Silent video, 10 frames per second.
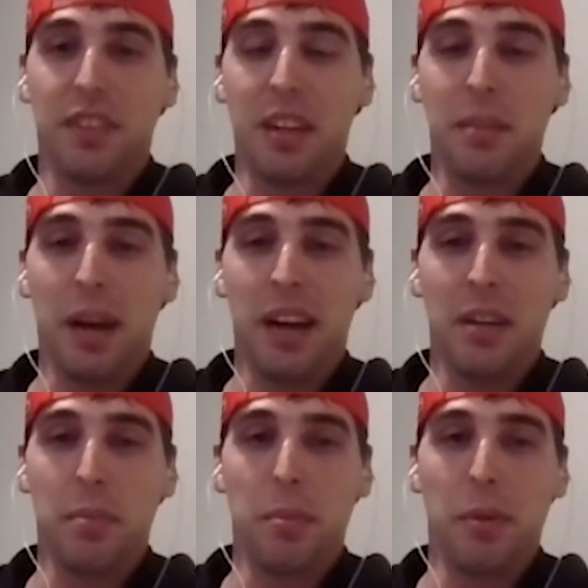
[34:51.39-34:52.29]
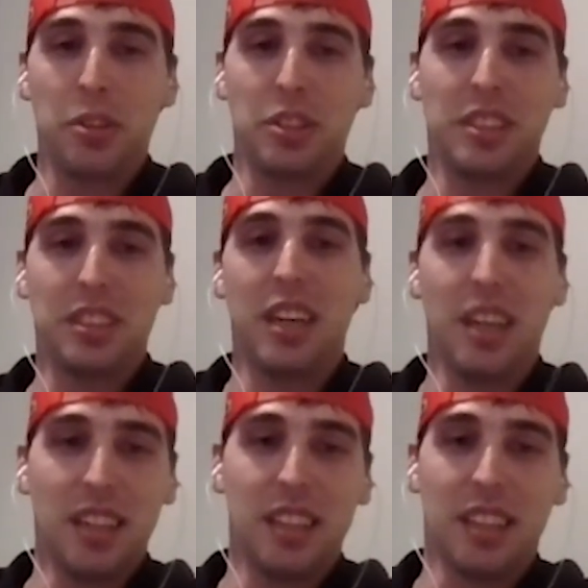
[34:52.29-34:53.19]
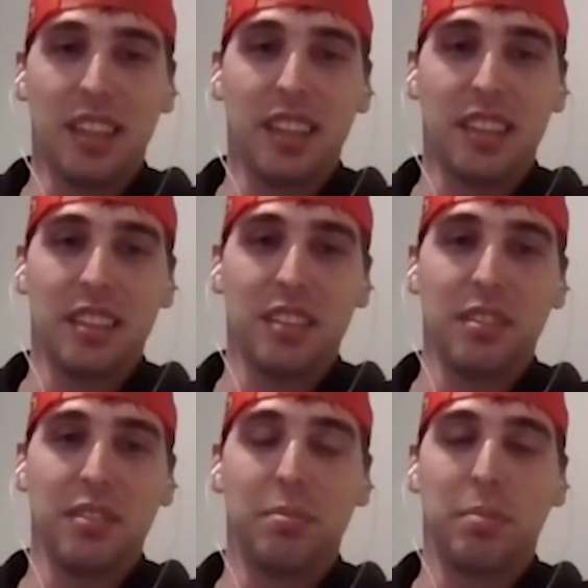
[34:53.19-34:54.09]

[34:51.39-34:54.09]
anybody in promotions there at the Collective,